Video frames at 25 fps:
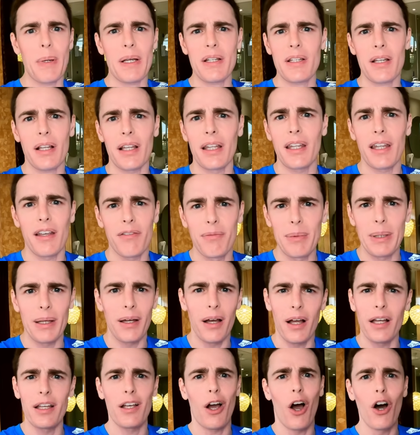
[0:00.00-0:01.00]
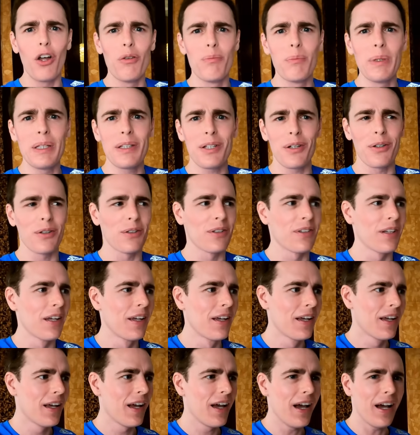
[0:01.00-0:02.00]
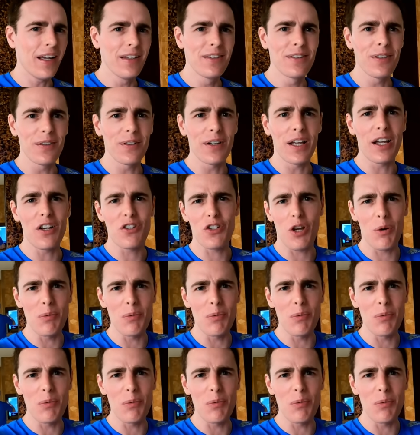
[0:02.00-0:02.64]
basically gave me like unmetered internet.